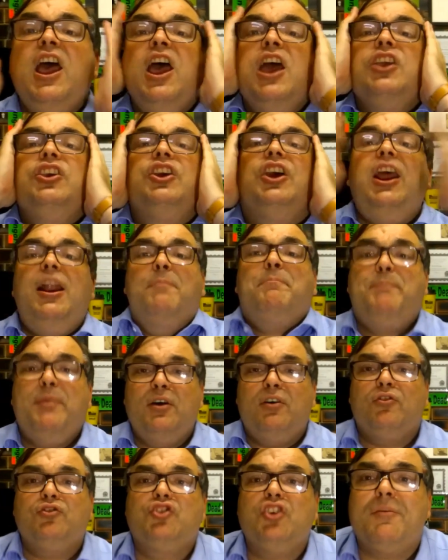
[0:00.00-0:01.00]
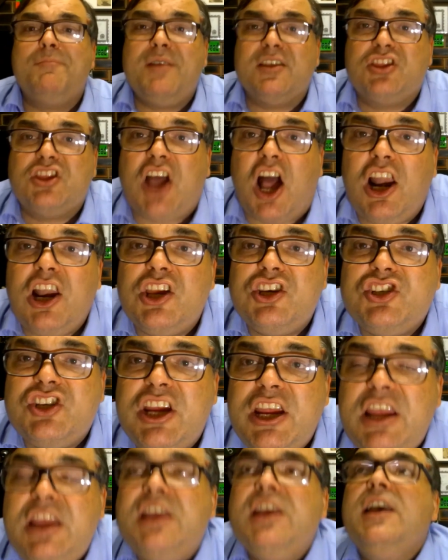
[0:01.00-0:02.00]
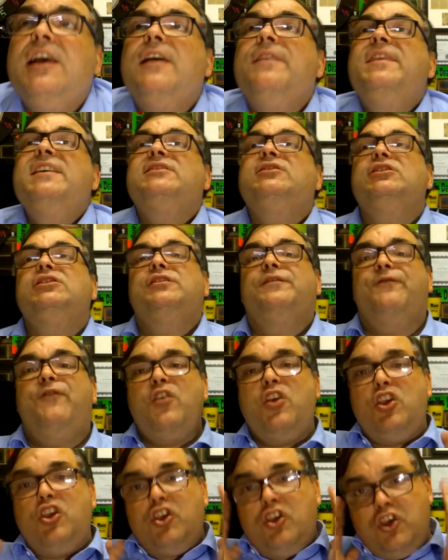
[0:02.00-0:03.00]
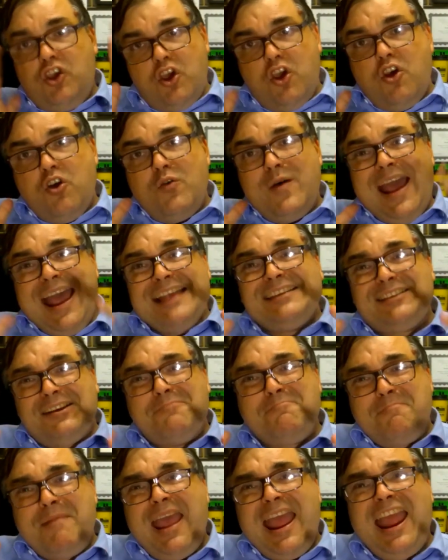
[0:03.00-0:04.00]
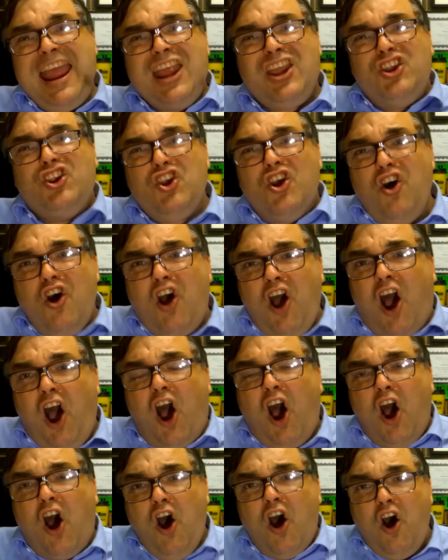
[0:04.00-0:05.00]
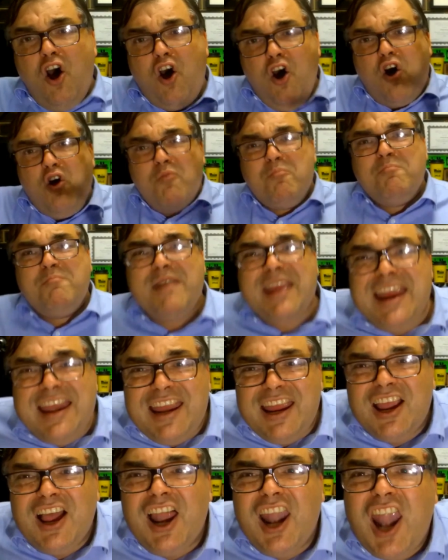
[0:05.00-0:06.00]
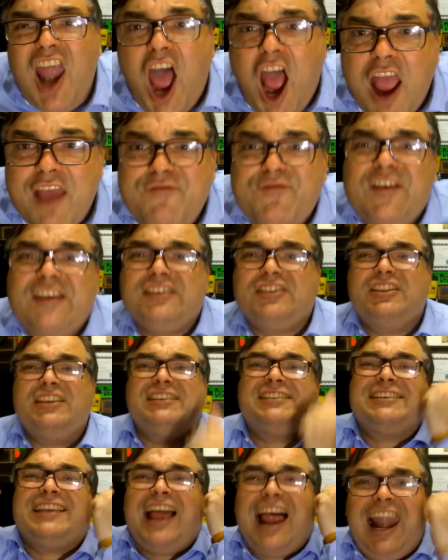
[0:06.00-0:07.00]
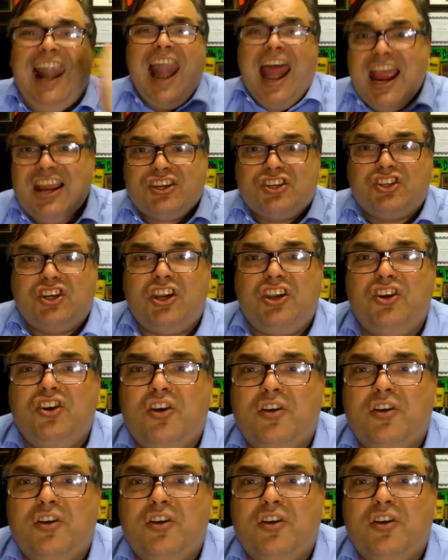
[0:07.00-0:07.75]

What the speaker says: You got to build your mythology. This is for you as a man. Your whole meaning of life is this collection.